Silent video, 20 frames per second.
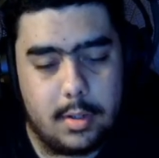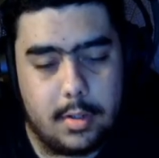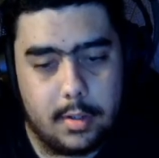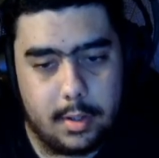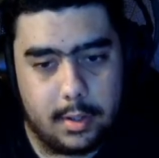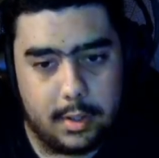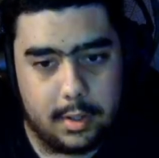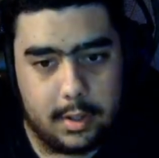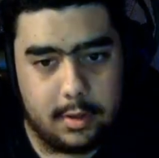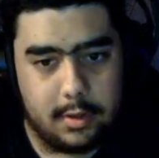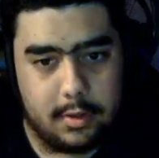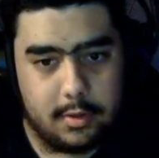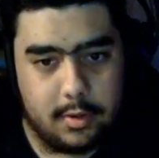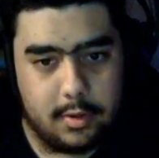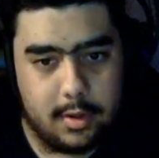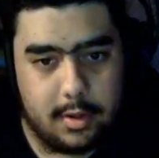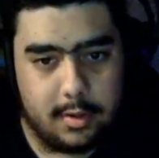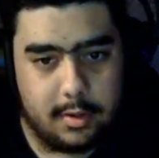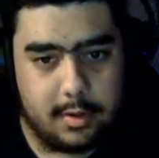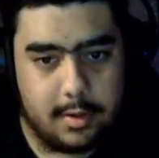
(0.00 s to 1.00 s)
I can enter
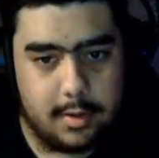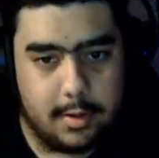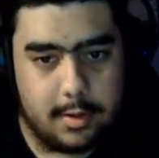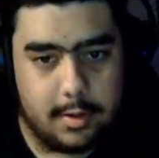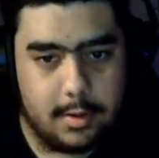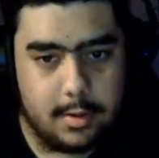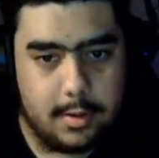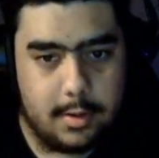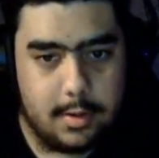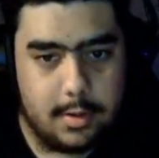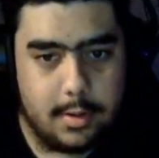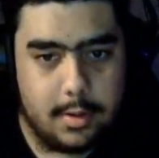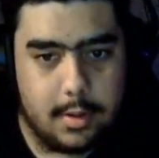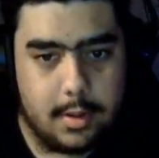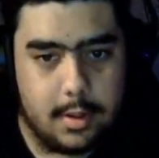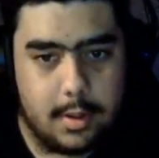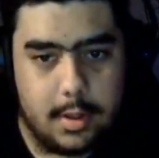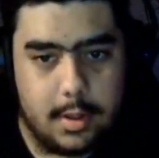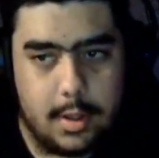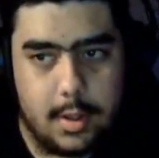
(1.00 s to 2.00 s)
this.
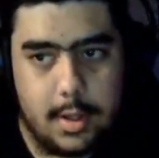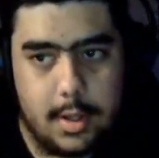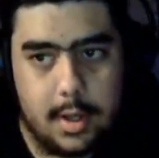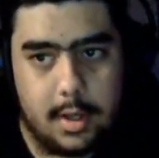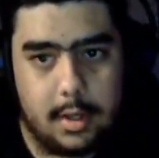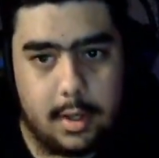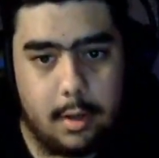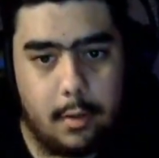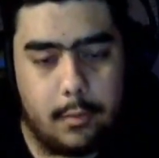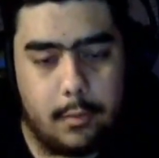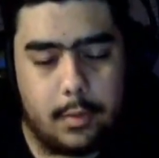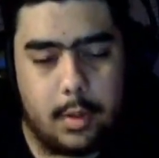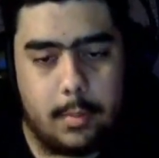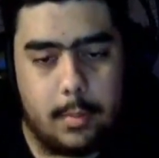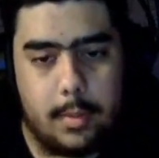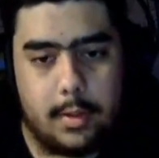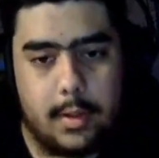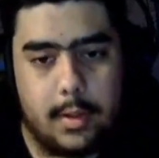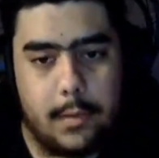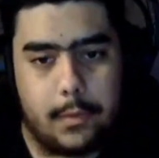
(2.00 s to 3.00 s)
Now every time
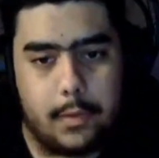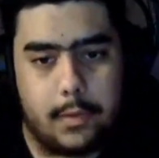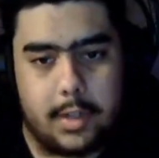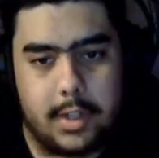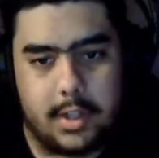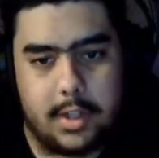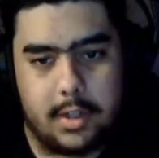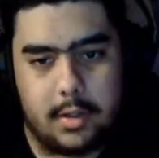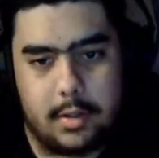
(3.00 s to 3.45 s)
I left click,